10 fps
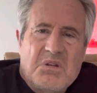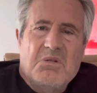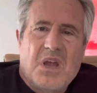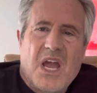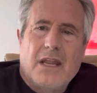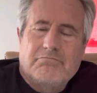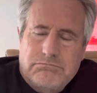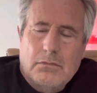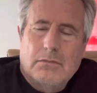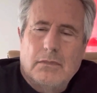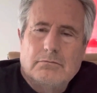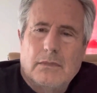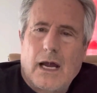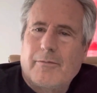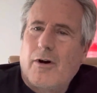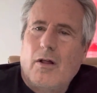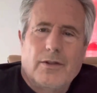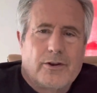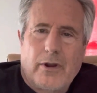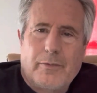And I'm all in
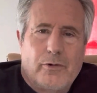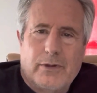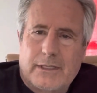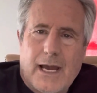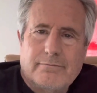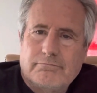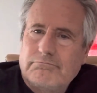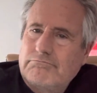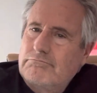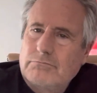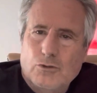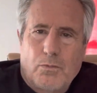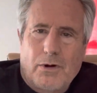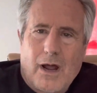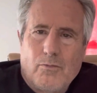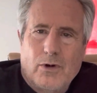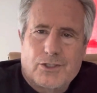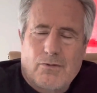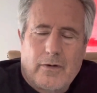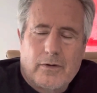agreement with that. No problem
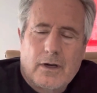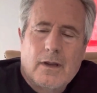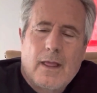whatsoever.